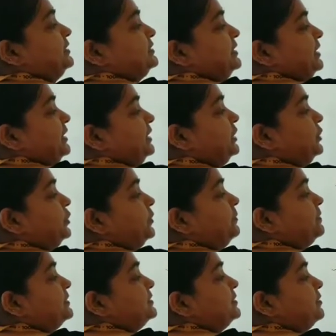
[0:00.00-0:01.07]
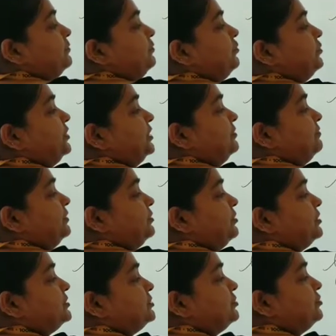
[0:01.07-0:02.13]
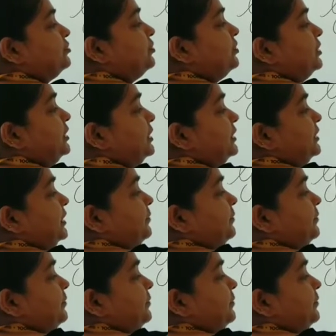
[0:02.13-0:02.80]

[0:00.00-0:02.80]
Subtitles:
Second group is protein, because you know